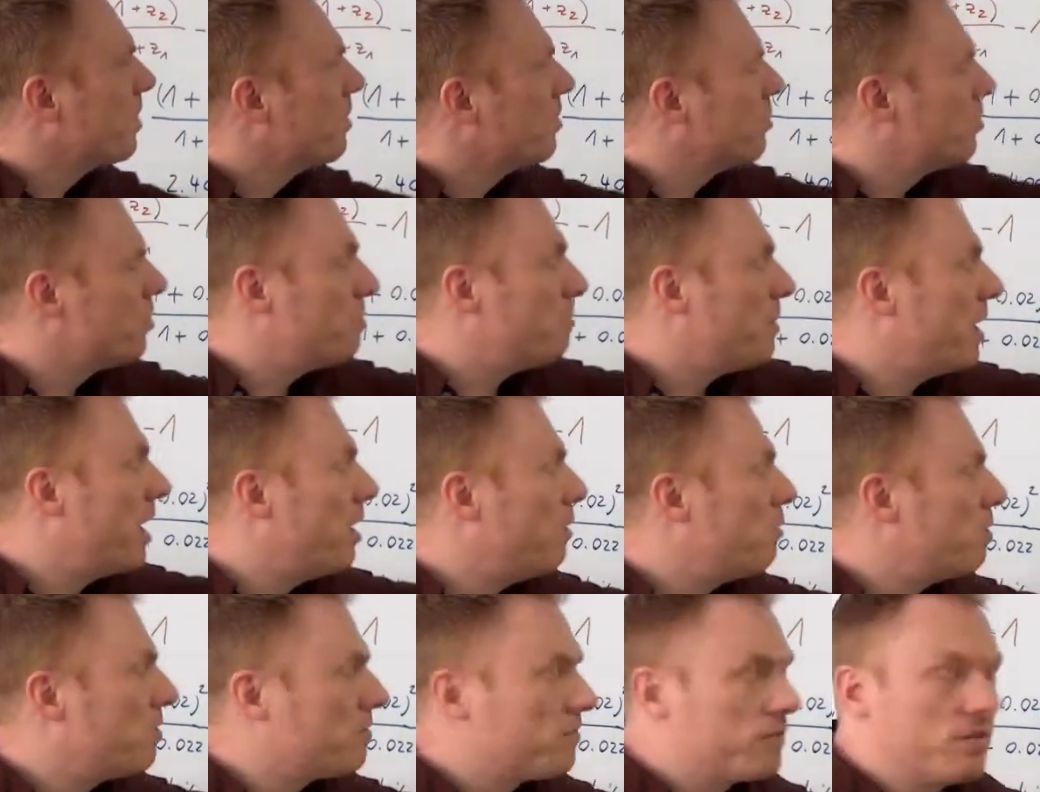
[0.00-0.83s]
to the
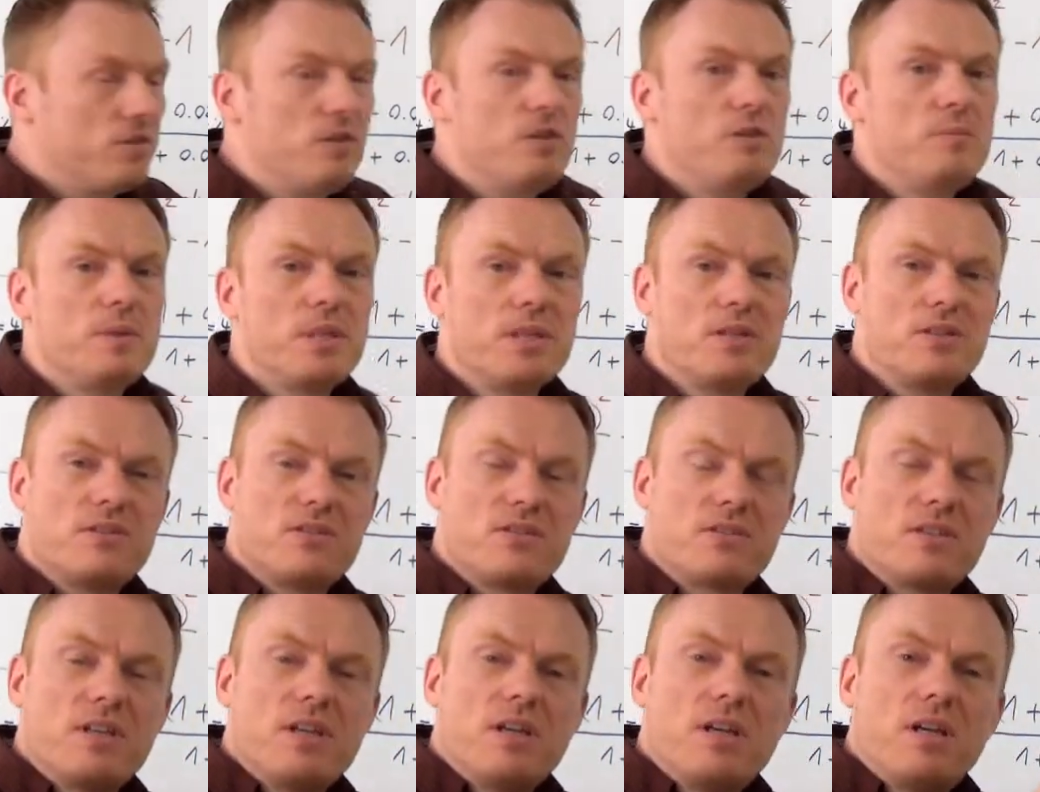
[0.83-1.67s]
power of 2,
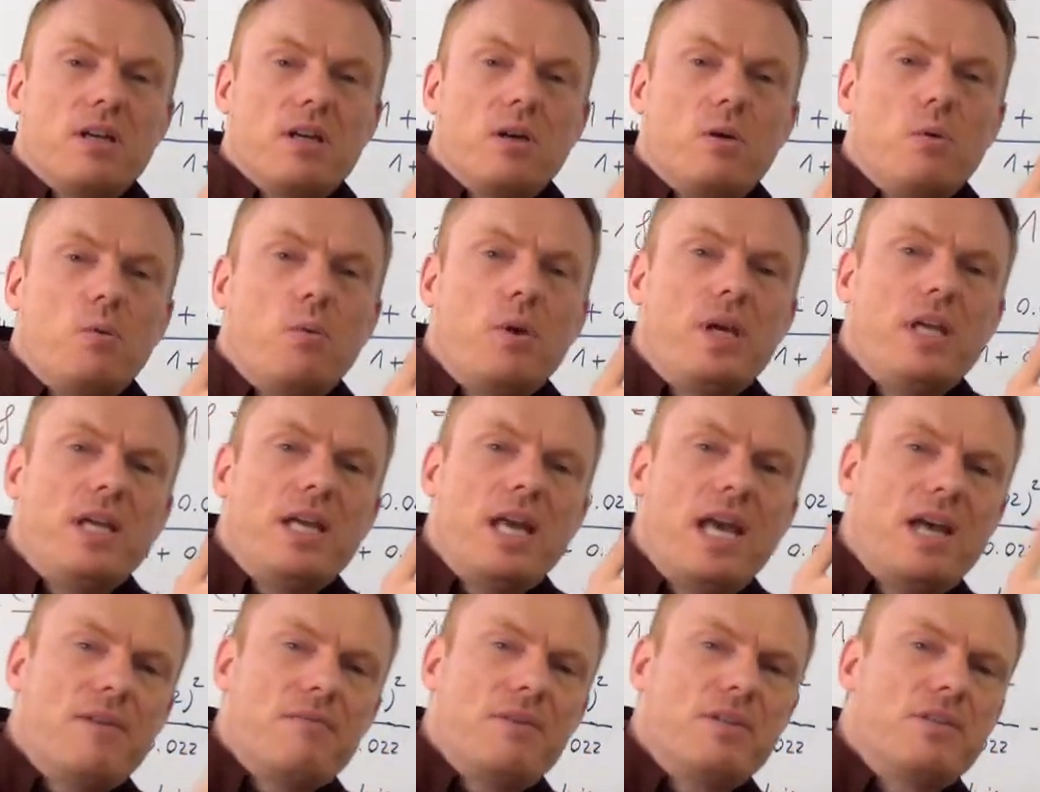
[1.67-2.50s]
because we
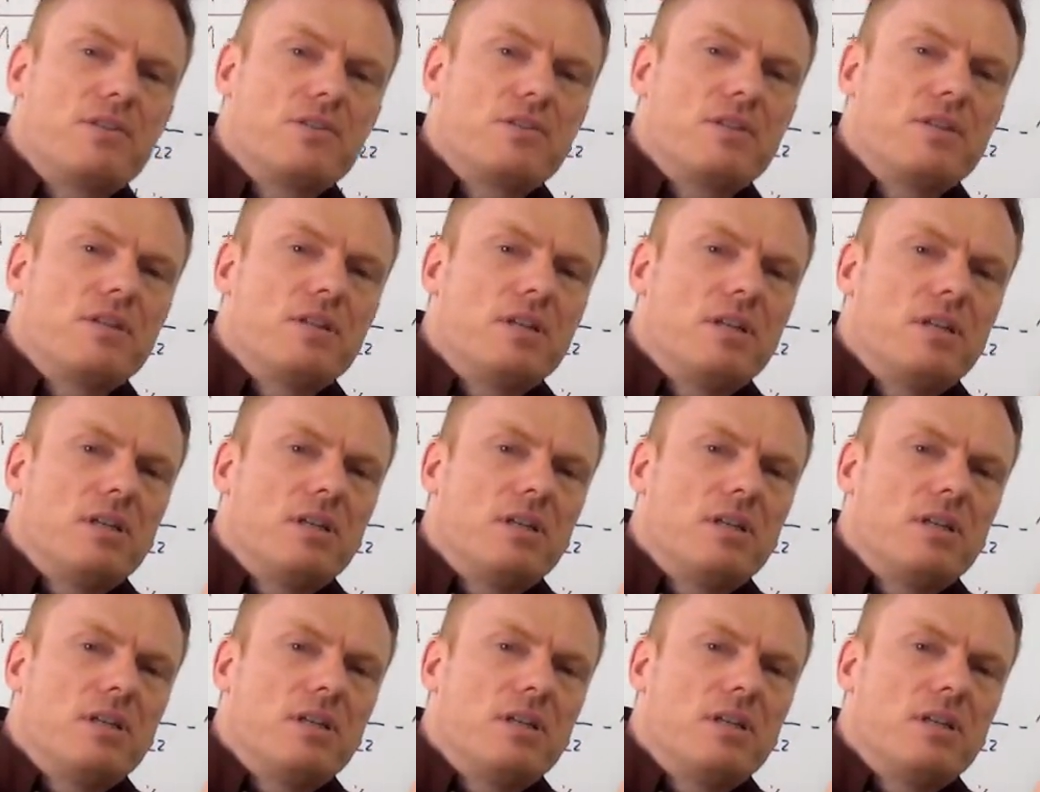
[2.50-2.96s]
have it